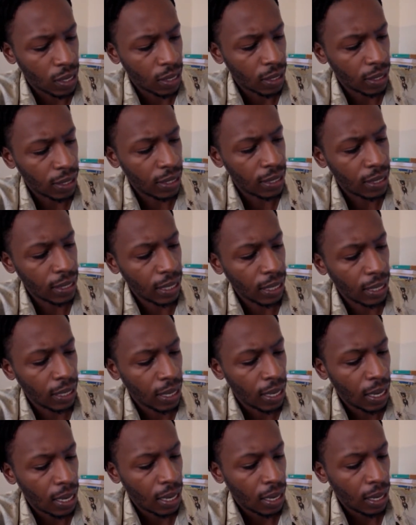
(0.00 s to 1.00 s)
let's see,
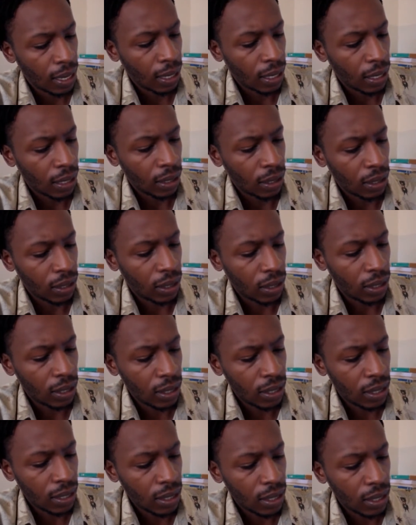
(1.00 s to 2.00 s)

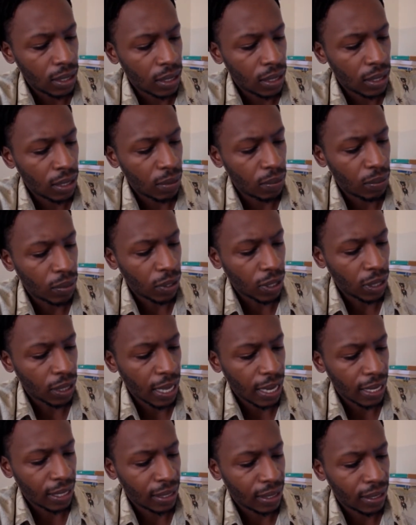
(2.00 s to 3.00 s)
this is a book
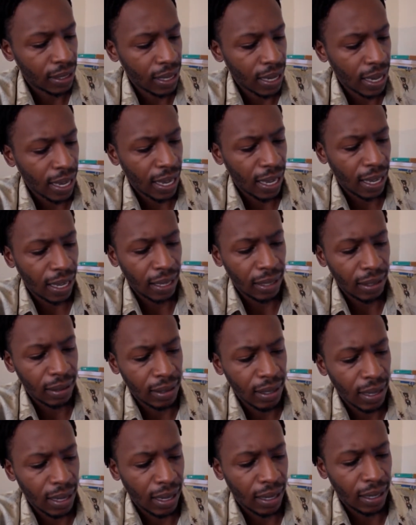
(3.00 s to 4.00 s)
that
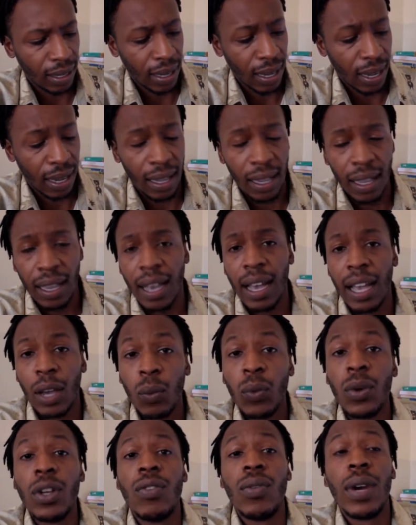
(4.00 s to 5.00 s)
I
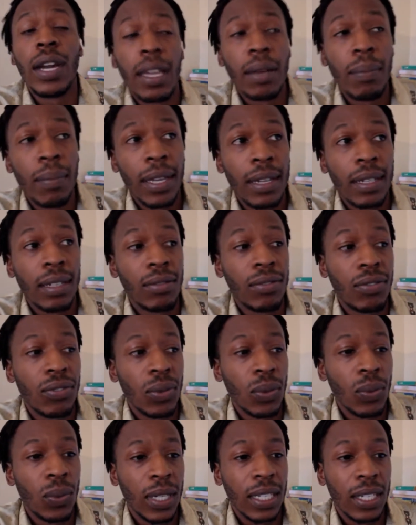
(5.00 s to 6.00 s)
would recommend if
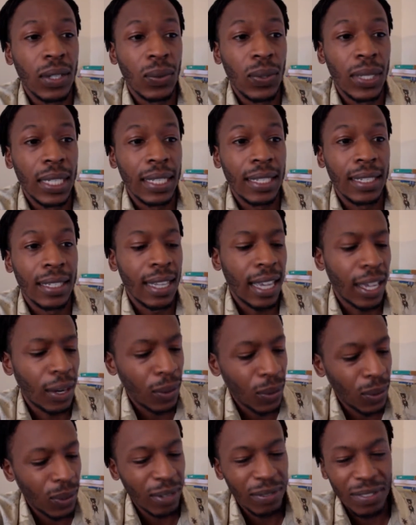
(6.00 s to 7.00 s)
you want to read it. I
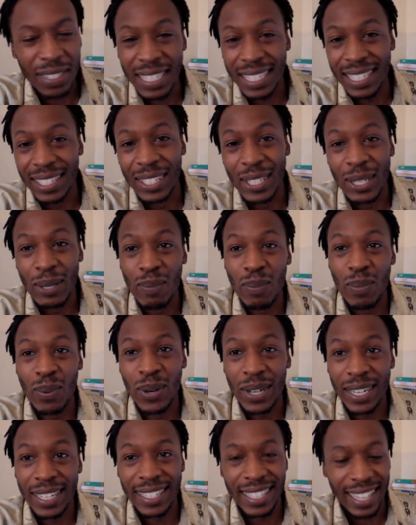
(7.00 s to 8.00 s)
don't know if it's still in
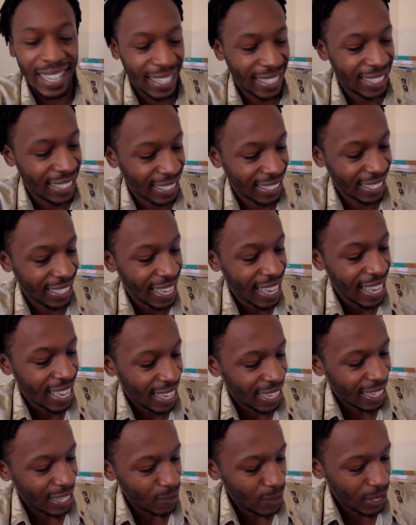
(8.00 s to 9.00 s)
print actually.
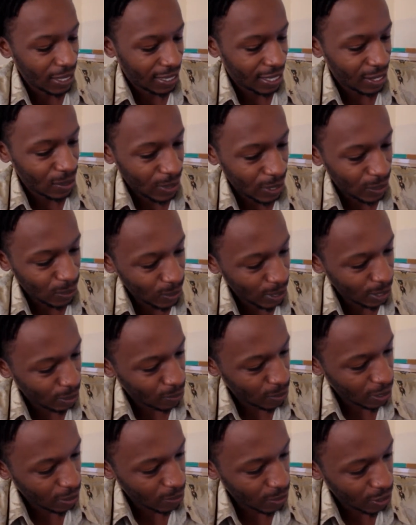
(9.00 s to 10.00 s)
Let me see when it was
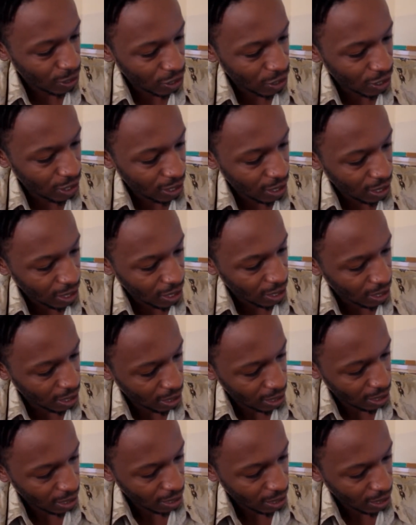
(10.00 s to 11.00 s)
published.
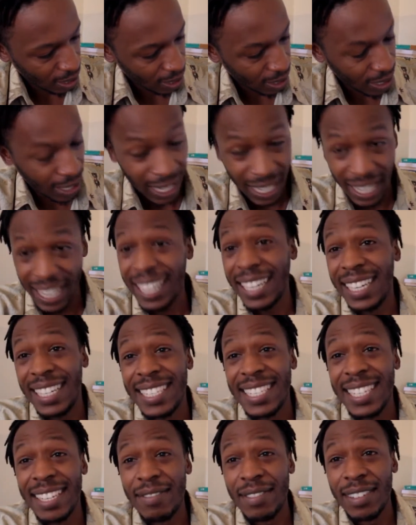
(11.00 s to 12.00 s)

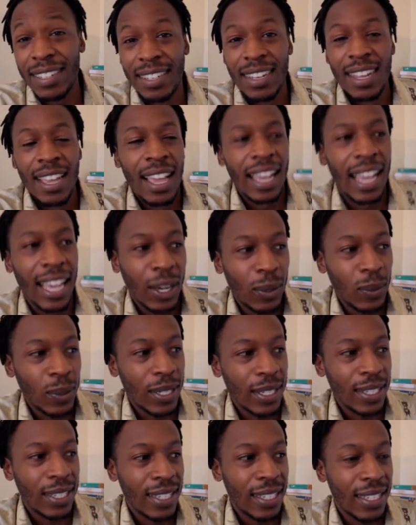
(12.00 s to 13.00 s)
97. I
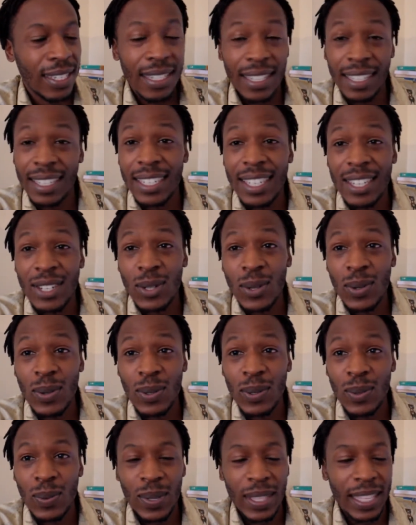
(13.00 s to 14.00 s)
was 6 years
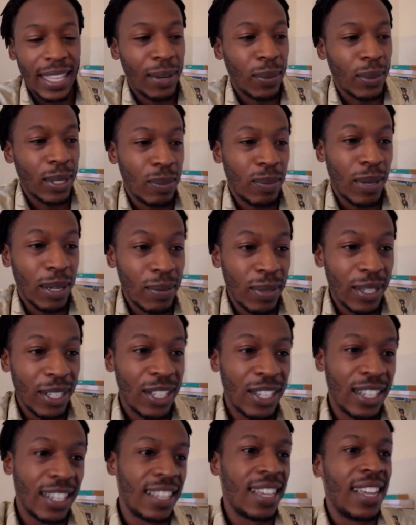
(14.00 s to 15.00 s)
old when that was
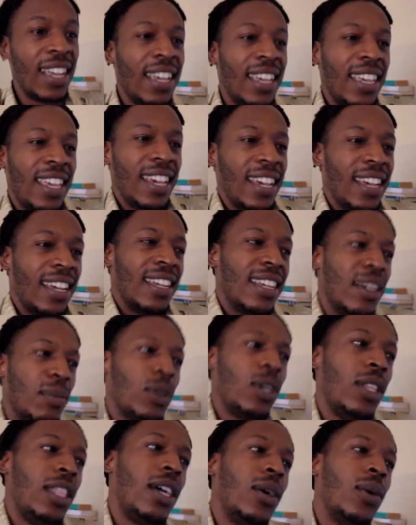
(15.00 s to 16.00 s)
published. Yeah, I'm
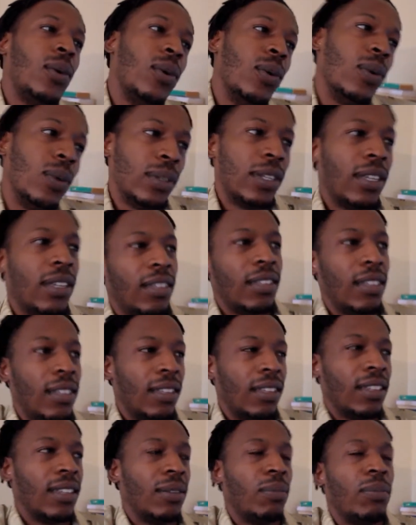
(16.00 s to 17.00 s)
not that old.
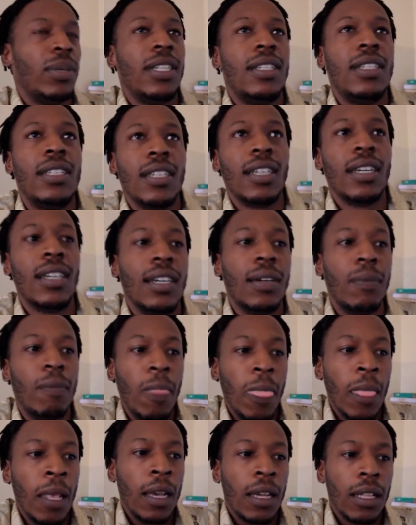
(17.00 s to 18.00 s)
But
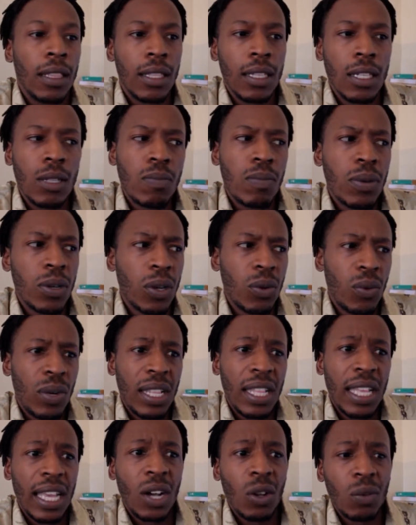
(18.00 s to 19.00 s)
this book
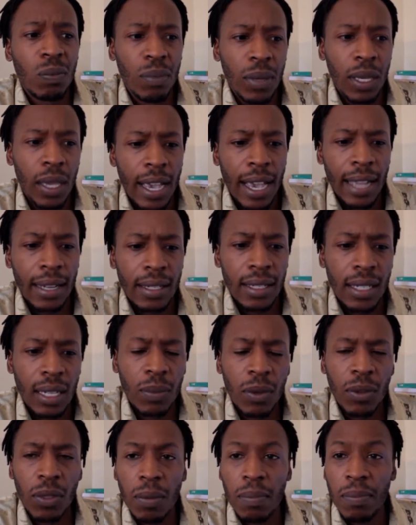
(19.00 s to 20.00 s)
really helped me. And some
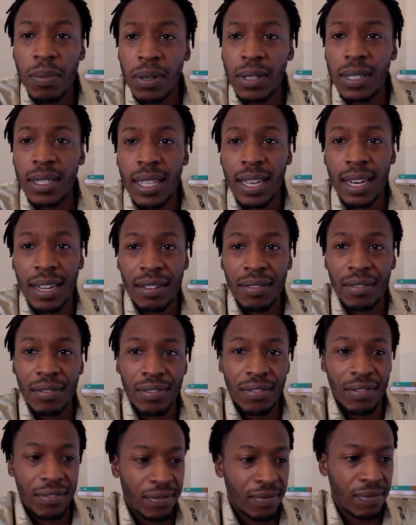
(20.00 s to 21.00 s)
of the books that
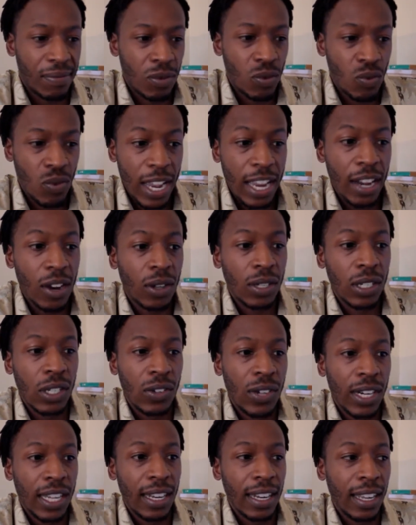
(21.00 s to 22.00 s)
I've read on
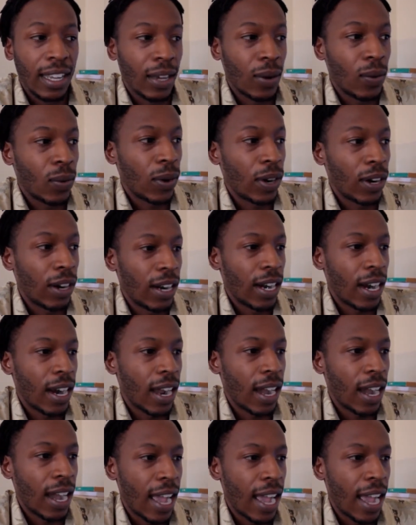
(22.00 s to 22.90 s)
trading were